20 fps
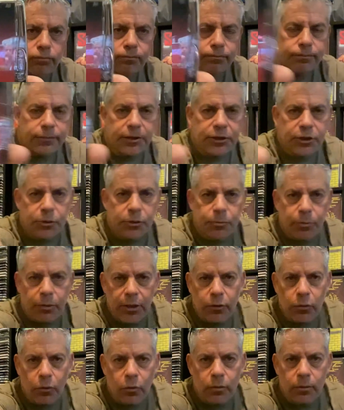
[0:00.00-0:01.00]
This is pretty
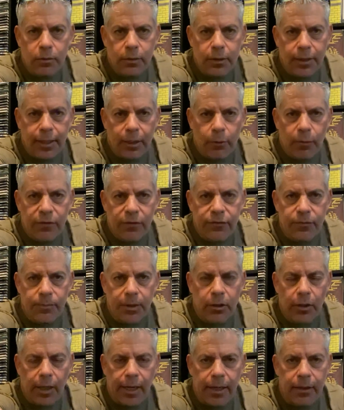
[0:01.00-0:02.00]
cool. Get away from the
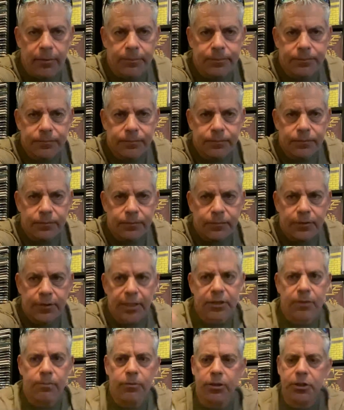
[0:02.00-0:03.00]
glare. It's got
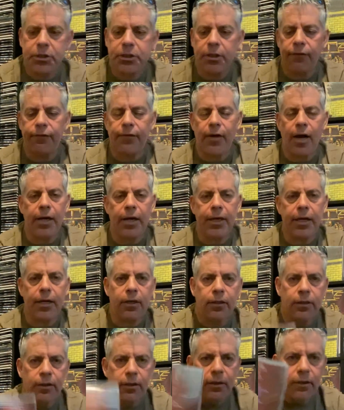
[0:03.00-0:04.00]
some good stuff on
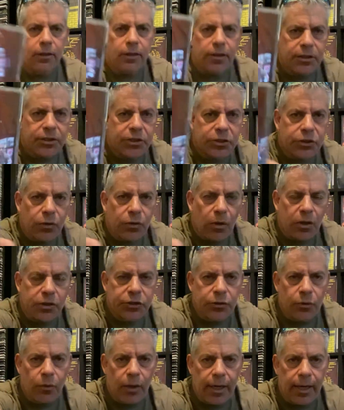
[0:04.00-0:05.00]
here. This is
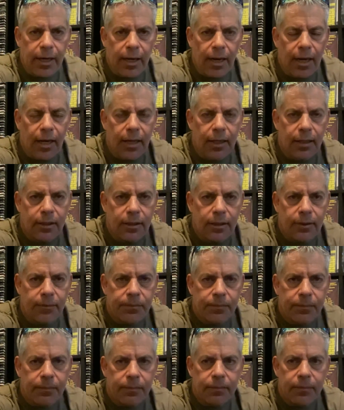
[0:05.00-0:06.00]
also a
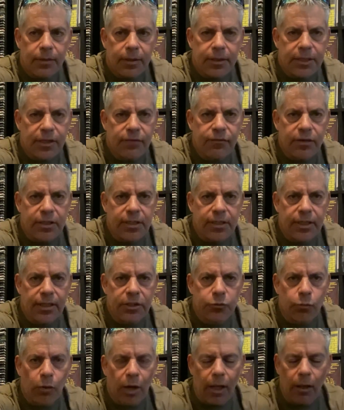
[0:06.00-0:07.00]
DVD as
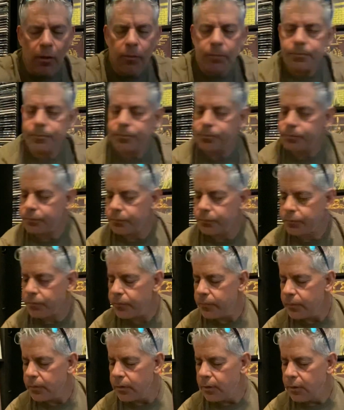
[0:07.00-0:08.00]
well.
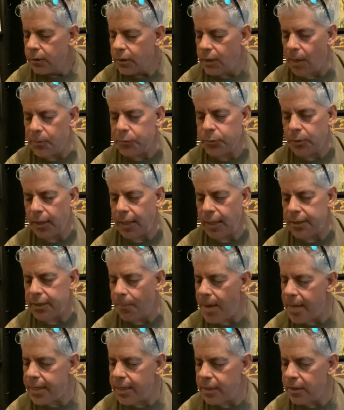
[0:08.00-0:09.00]
Comes with like the
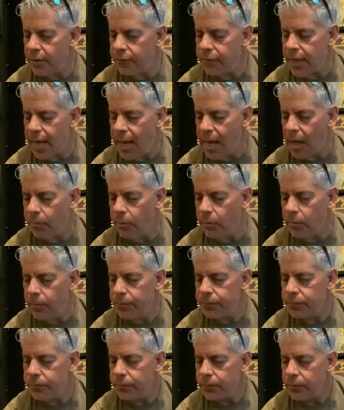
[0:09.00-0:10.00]
making of the album.
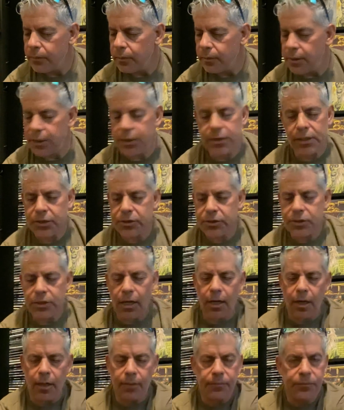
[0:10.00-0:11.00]
He does
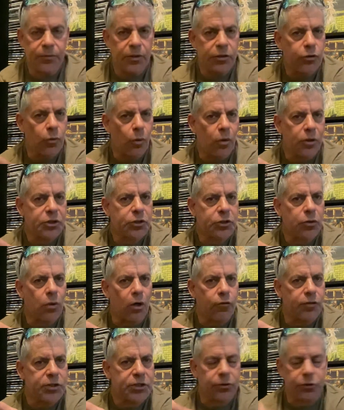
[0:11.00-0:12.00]
the Doors song,
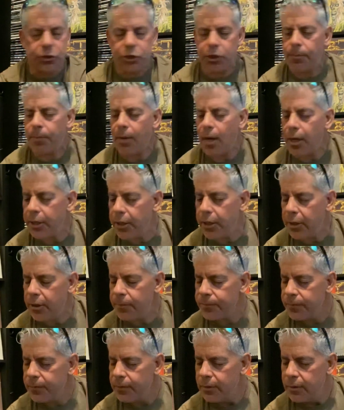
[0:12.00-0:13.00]
Crystal Ship on here.
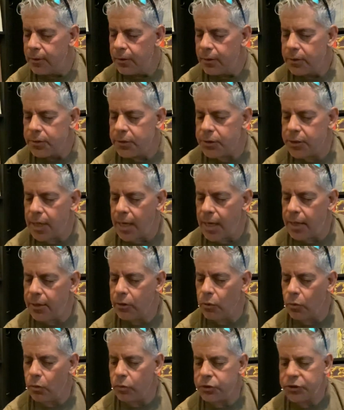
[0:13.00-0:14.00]
Just kind of
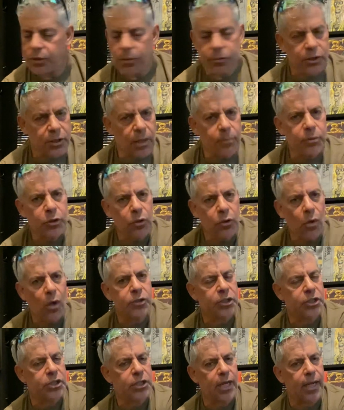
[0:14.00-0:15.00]
cool. So some songs he
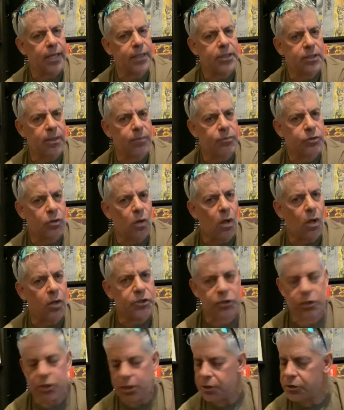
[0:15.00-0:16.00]
sings, some songs are
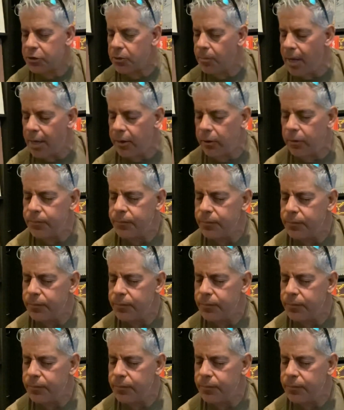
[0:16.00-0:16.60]
just instrumental.